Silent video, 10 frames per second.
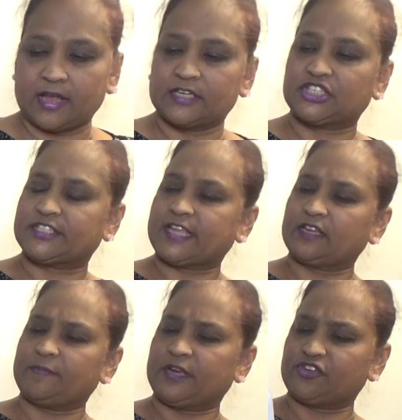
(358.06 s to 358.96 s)
And she
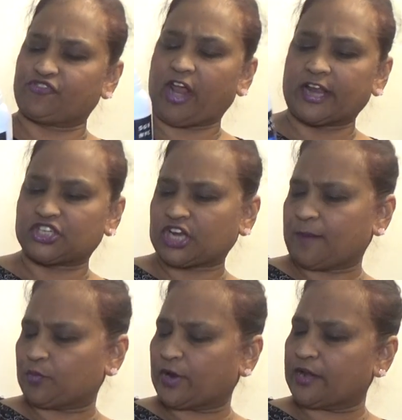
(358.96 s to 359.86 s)
sent me the dry
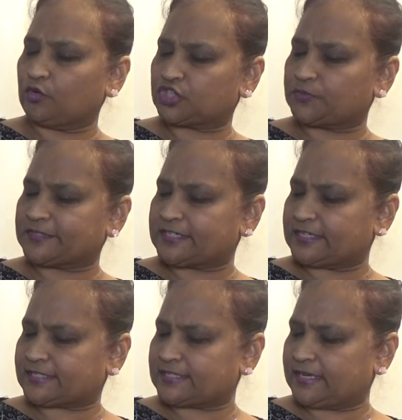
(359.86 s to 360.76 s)
shampoo. And I know she was
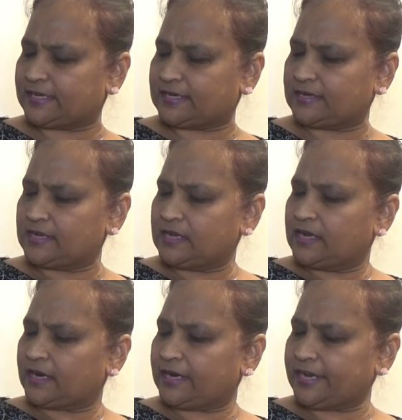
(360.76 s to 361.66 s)
listening
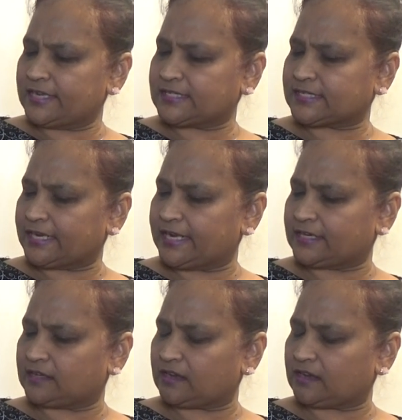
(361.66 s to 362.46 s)
Clean Slate